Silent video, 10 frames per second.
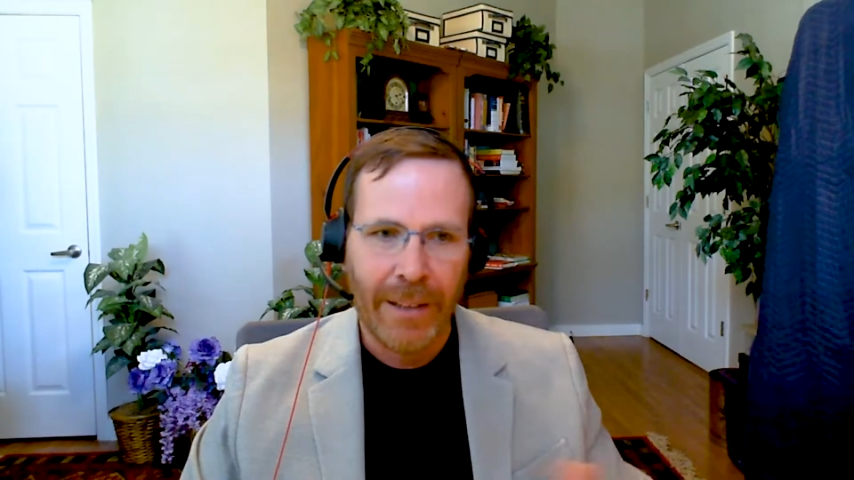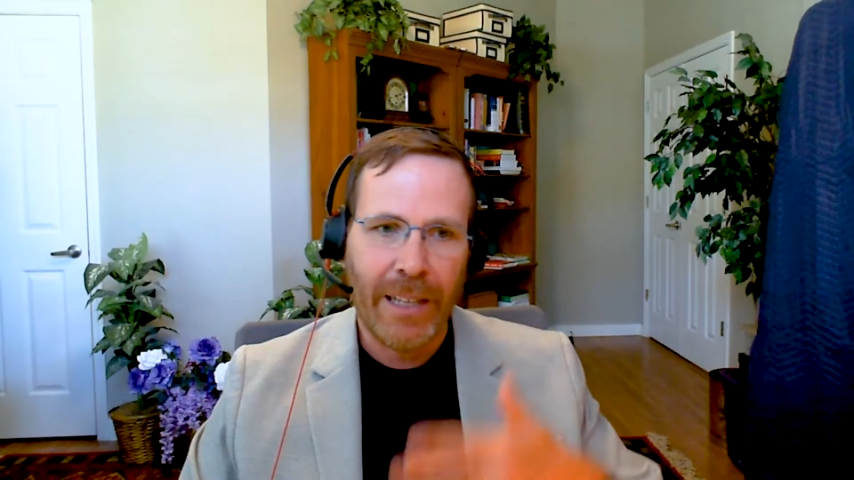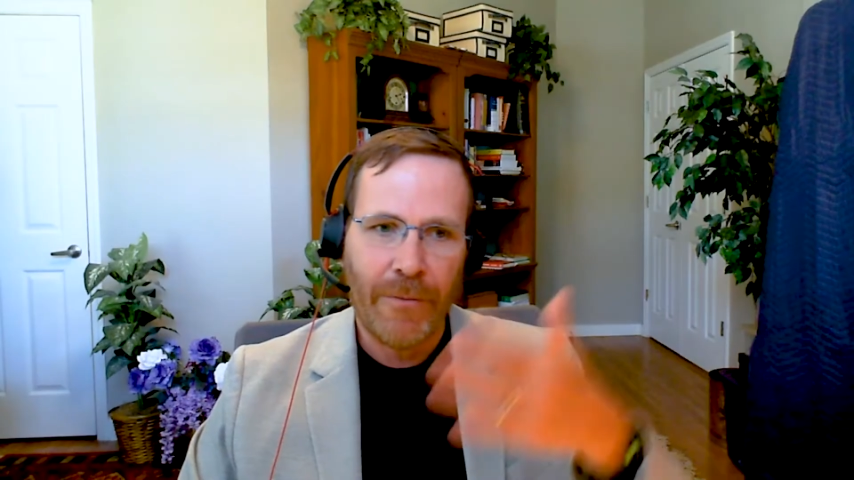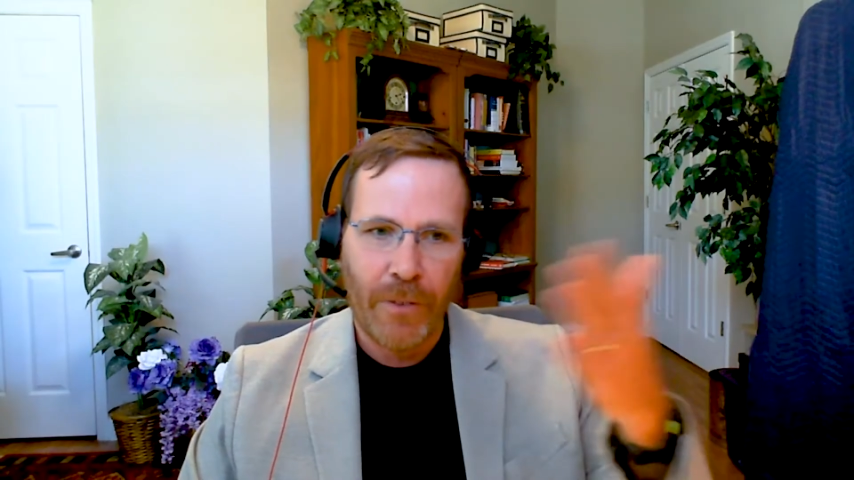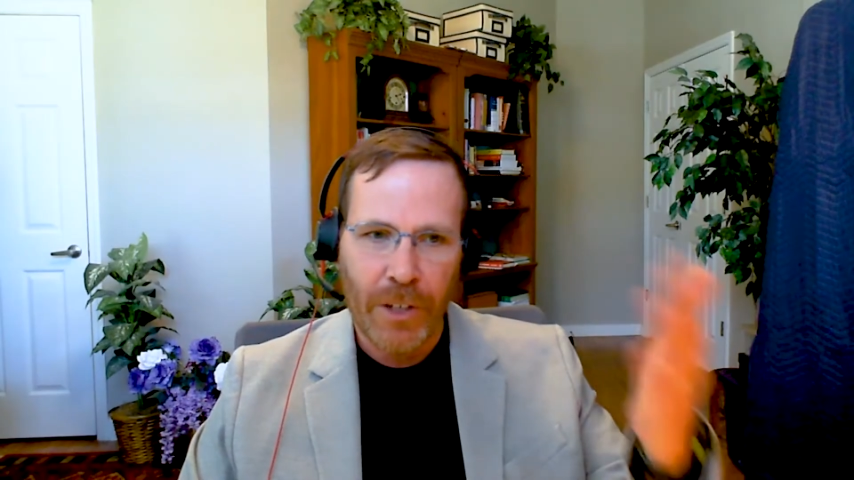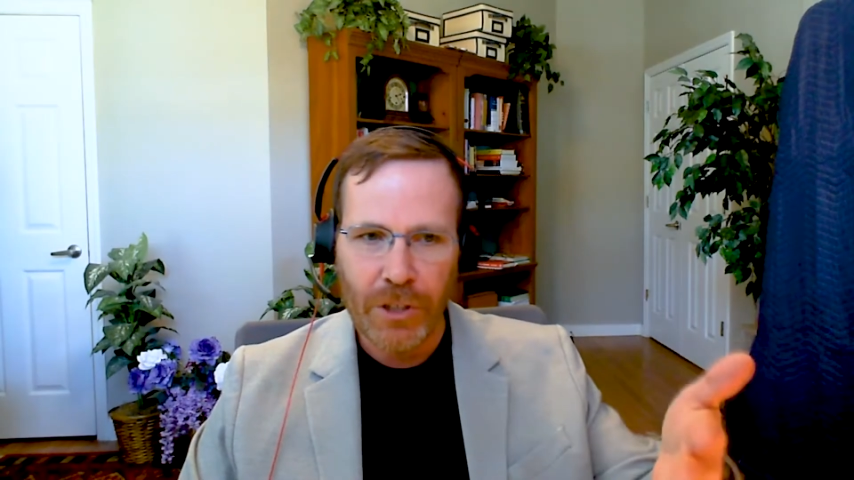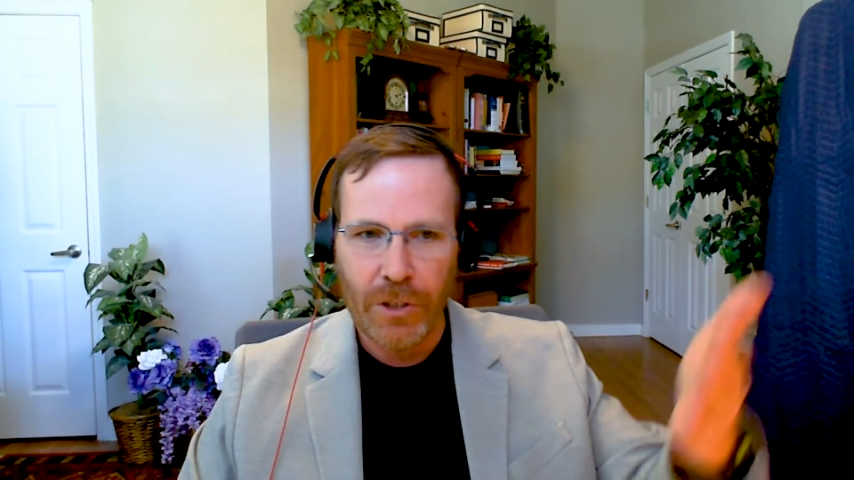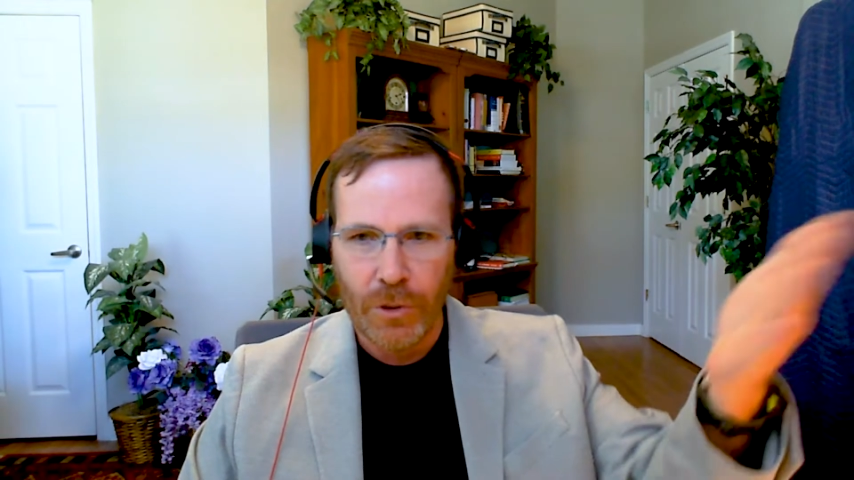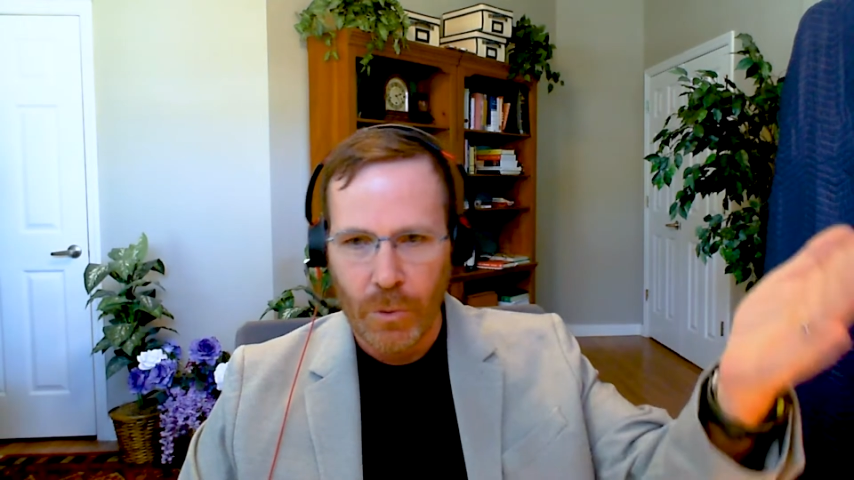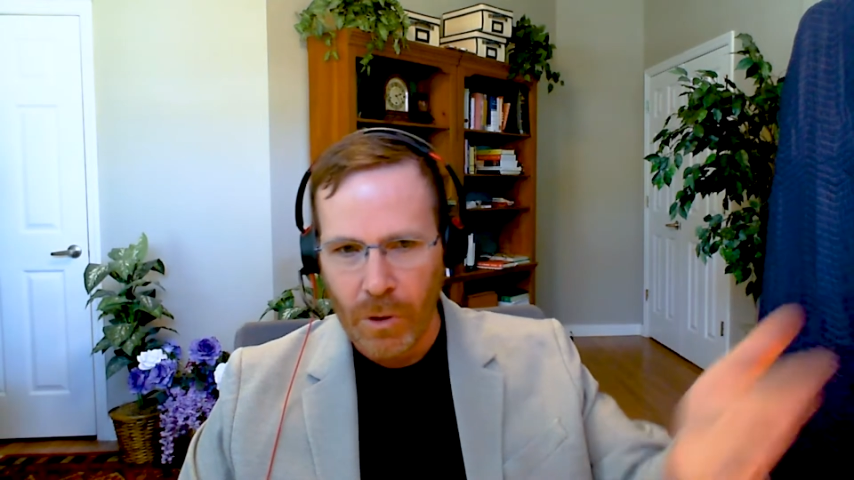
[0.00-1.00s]
then they finish the
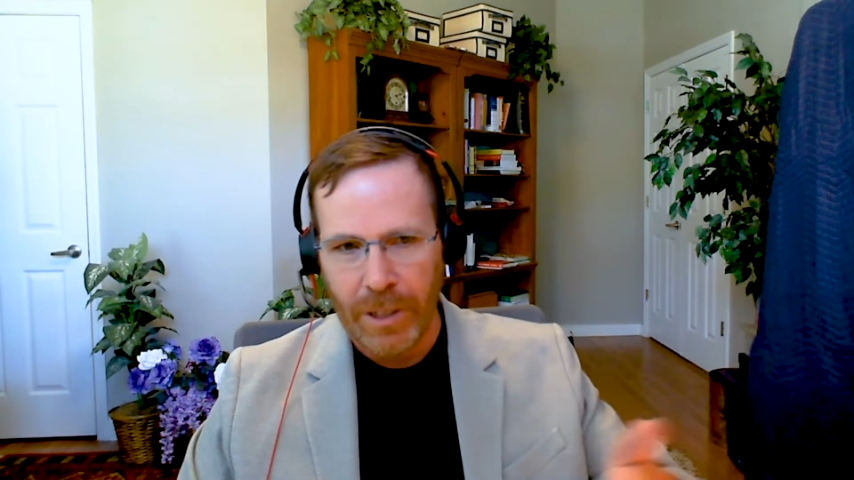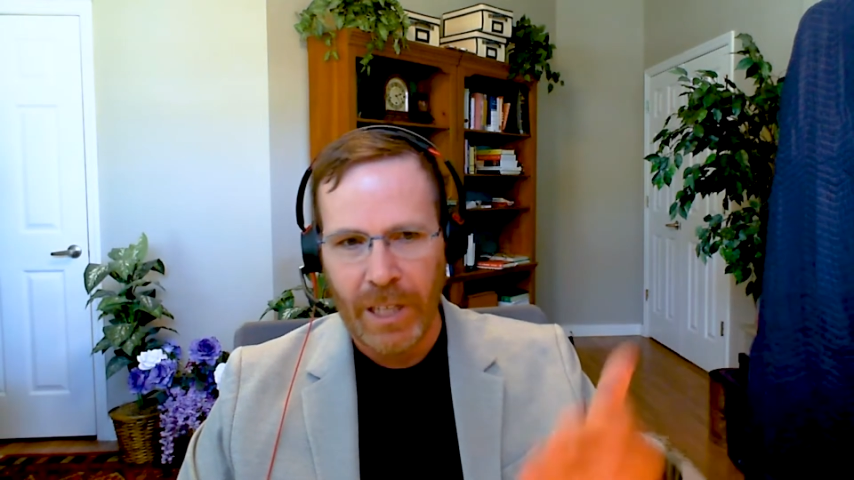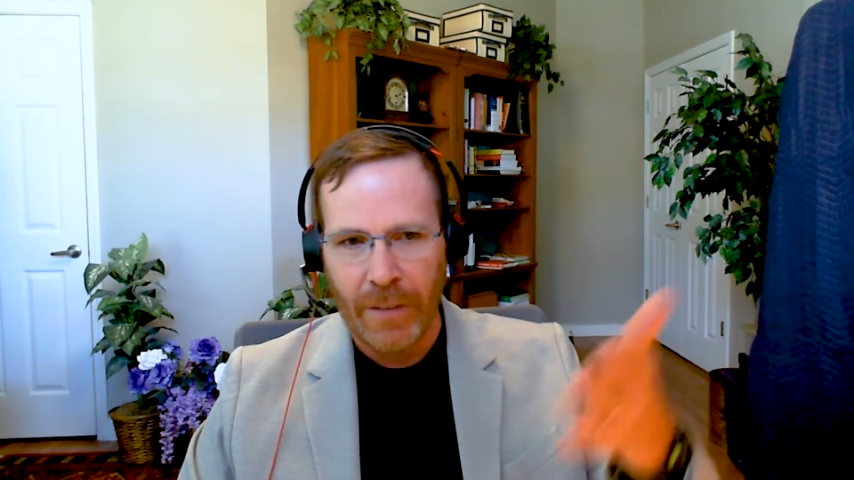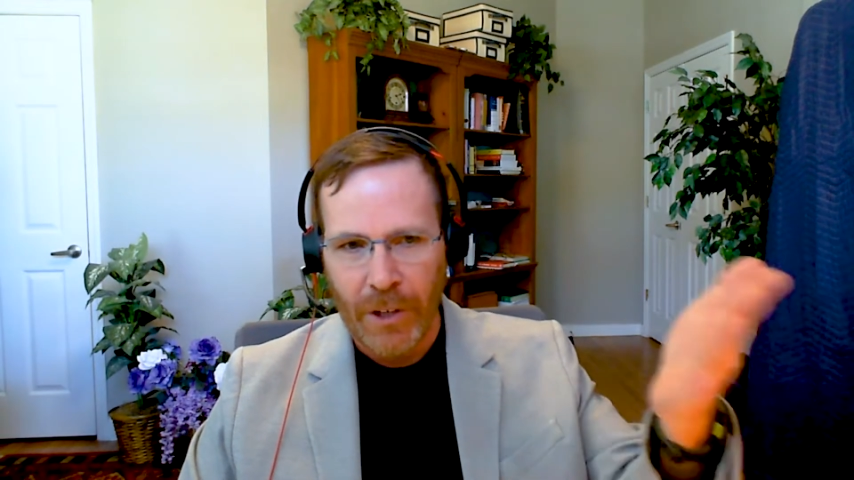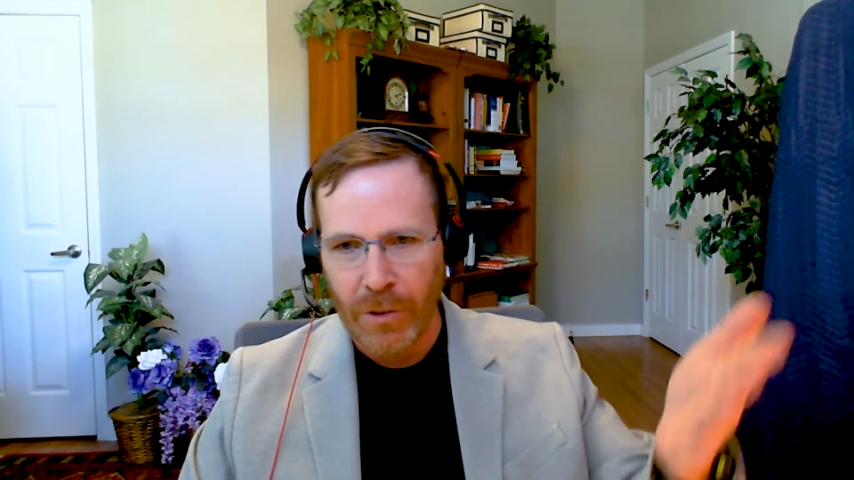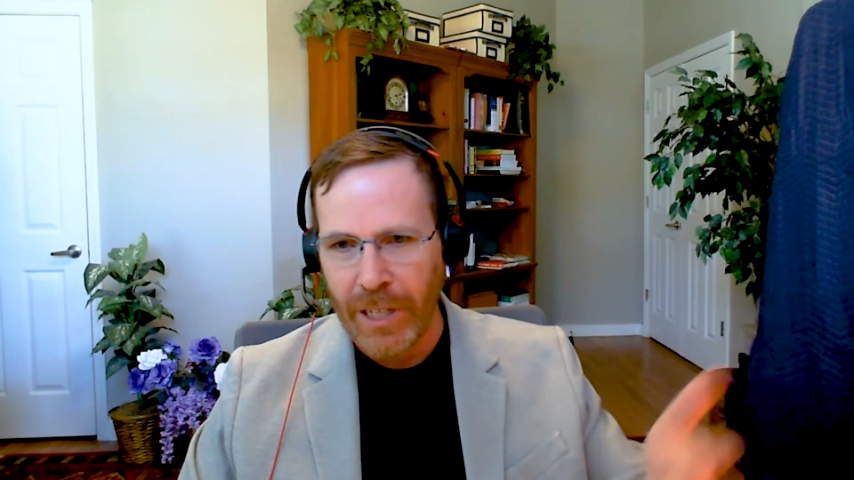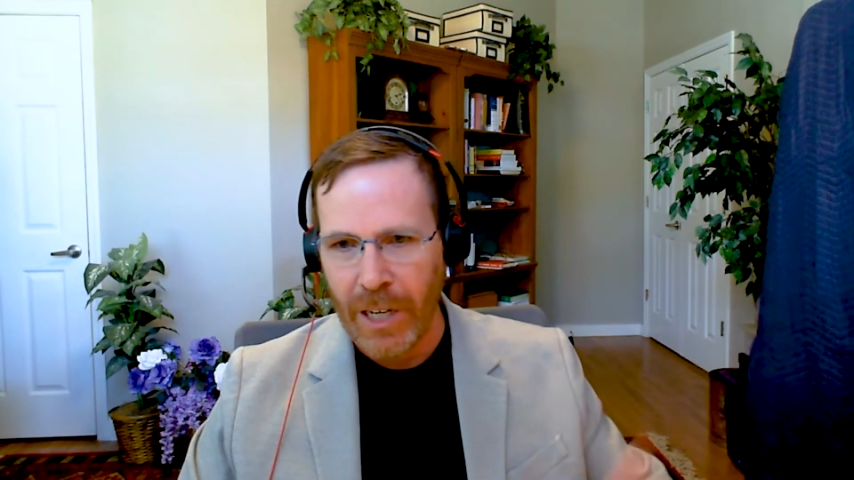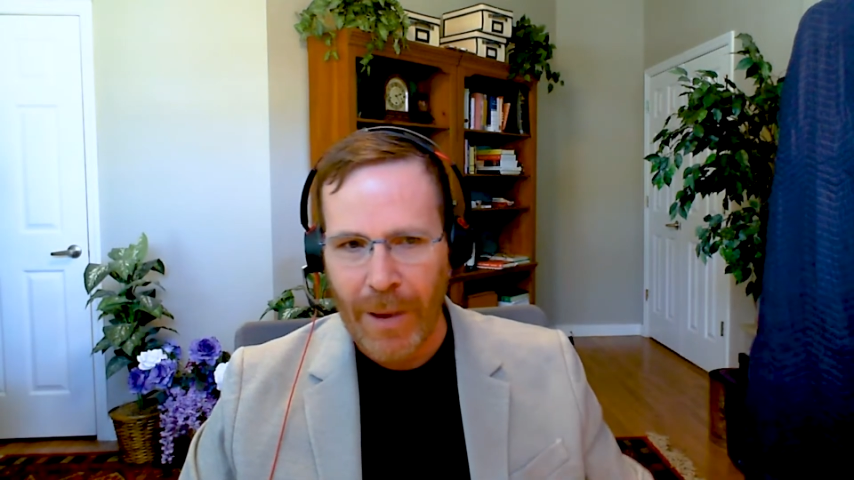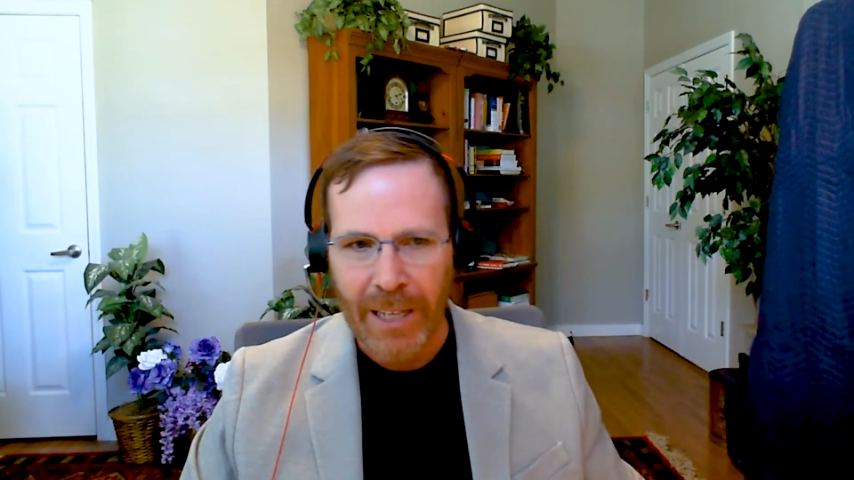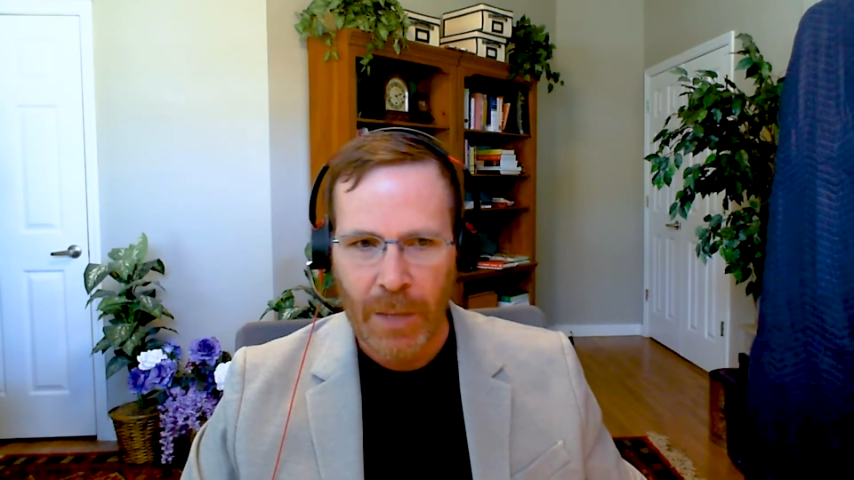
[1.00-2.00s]
chore and they eventually get it back.